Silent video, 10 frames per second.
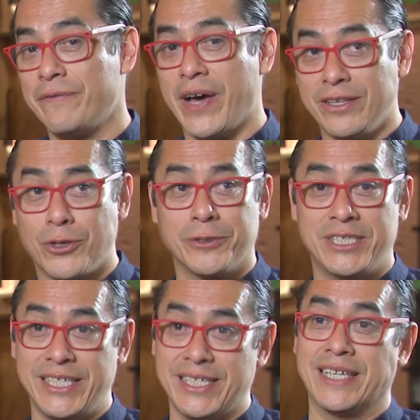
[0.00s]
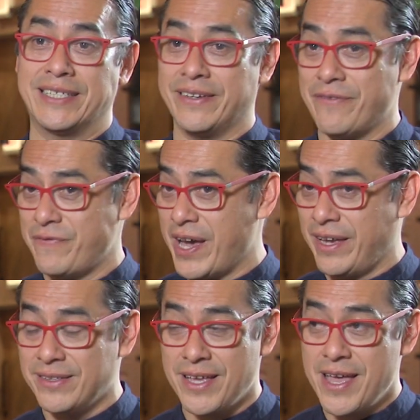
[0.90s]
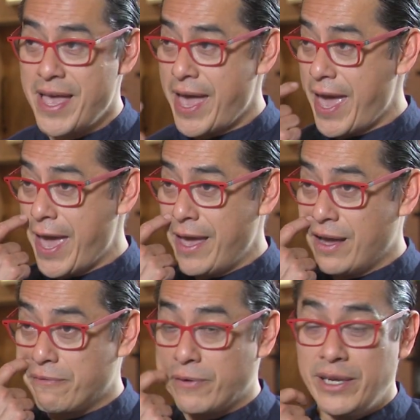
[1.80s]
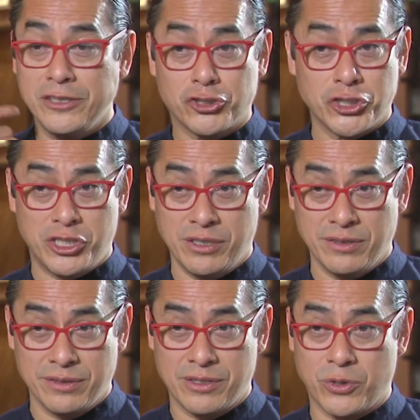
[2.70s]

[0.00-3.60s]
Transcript: to find tortillas. They're going to find eh, a really interesting